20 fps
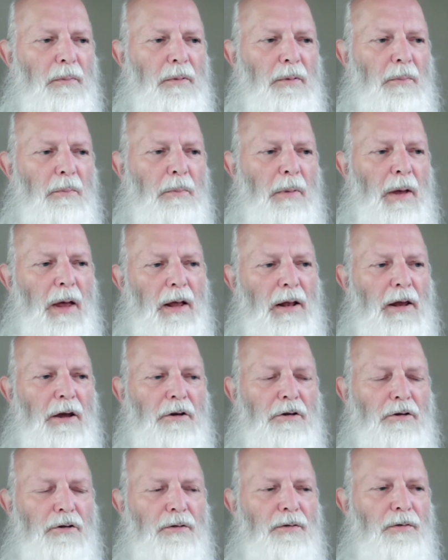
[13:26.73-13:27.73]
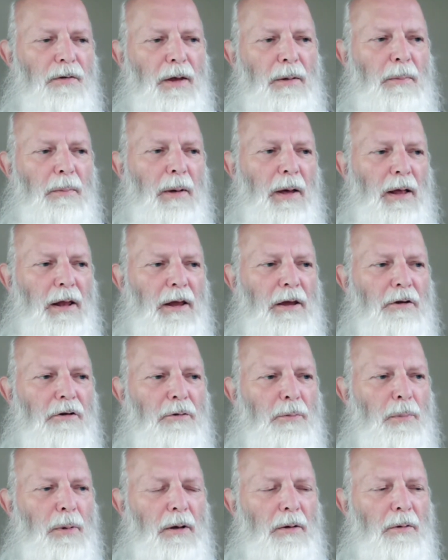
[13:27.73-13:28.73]
male-ish,
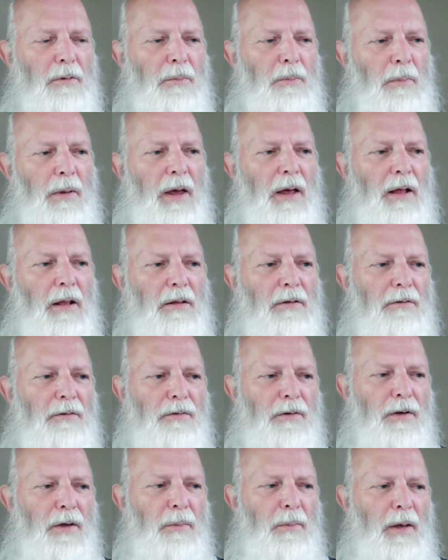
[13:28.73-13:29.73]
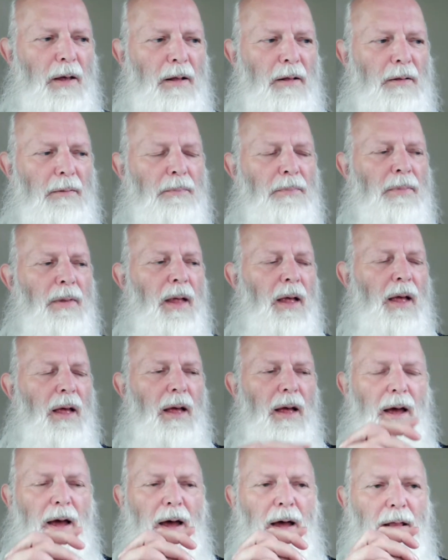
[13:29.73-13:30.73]
female-ish, but male, female.
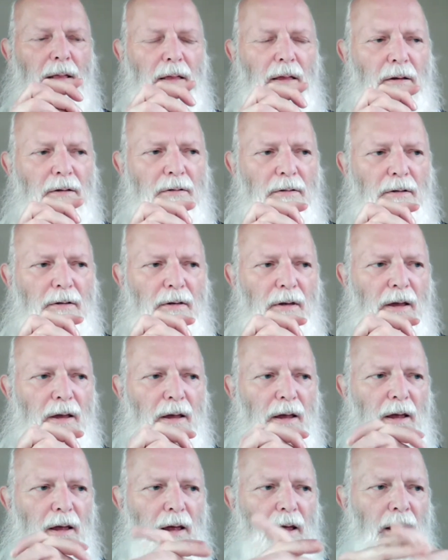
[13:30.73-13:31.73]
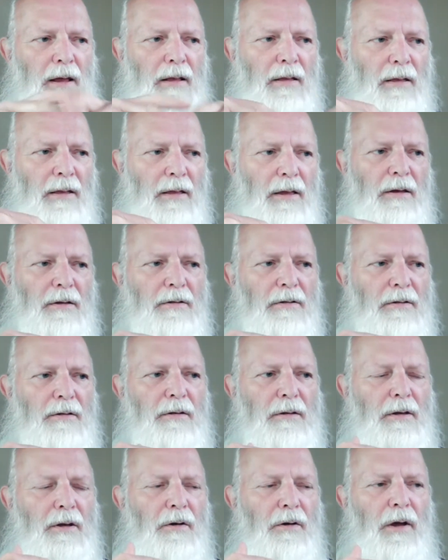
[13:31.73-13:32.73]
And this, in this
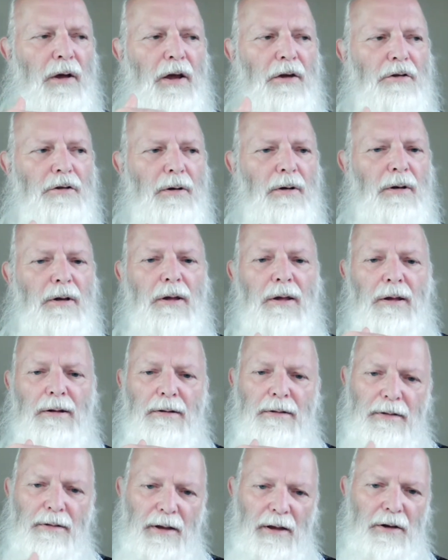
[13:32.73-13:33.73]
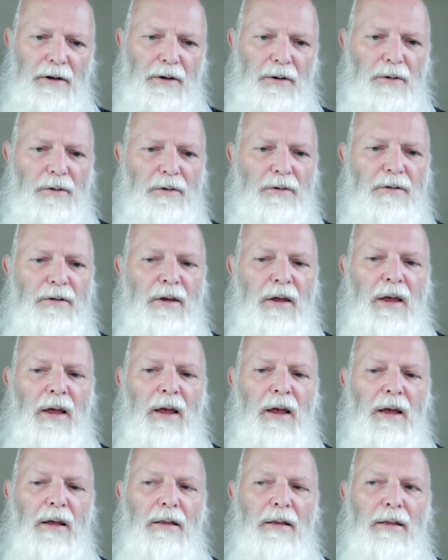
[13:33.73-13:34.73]
narration, continues
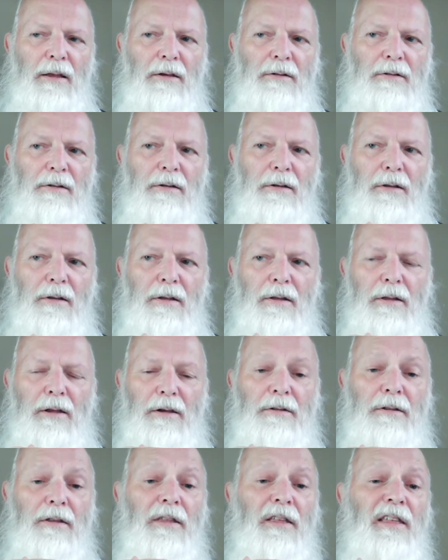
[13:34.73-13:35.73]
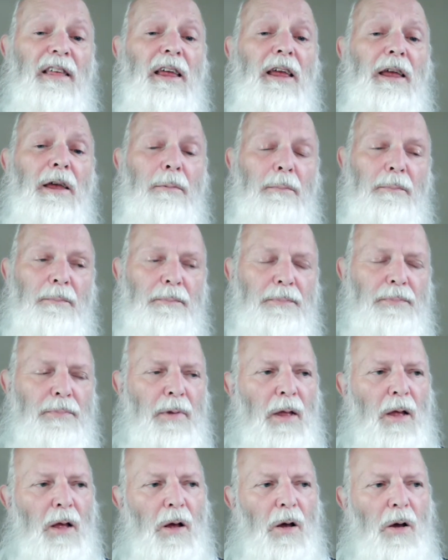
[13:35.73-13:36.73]
this theme
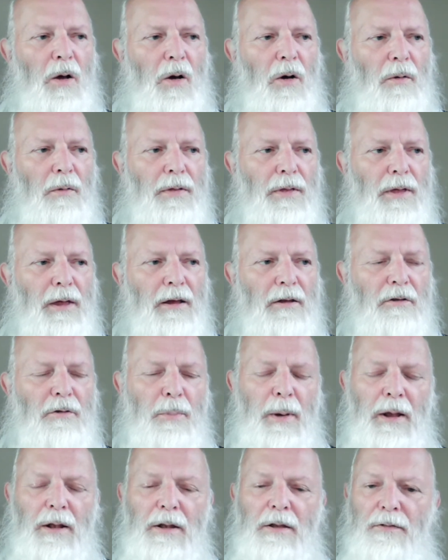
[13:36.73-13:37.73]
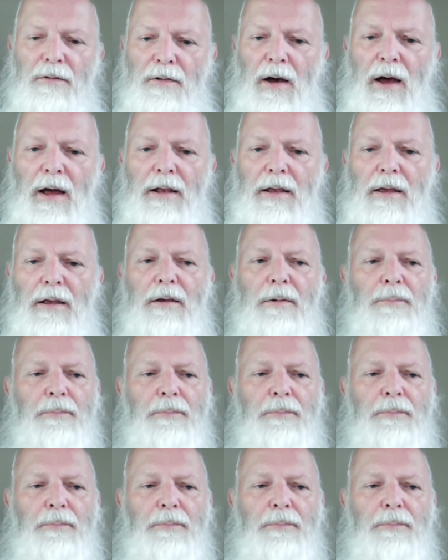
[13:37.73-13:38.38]
of things being divided.